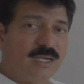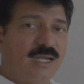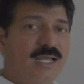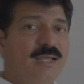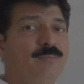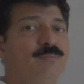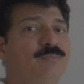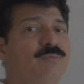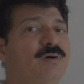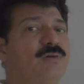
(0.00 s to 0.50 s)

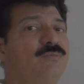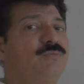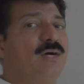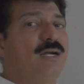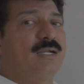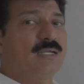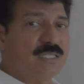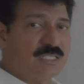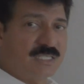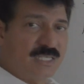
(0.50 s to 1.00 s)
type of
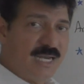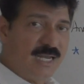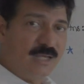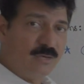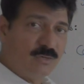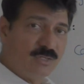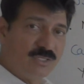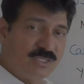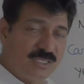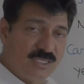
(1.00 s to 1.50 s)
understanding
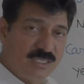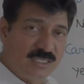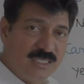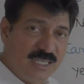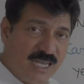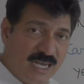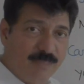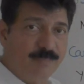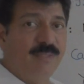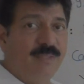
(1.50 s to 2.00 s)
question
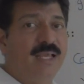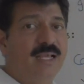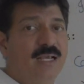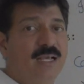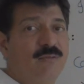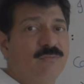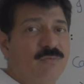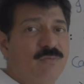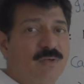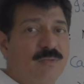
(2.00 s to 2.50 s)
that may
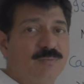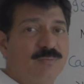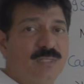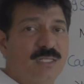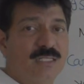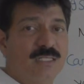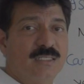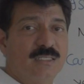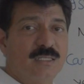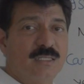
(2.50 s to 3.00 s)
come from
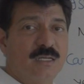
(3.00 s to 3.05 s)
that,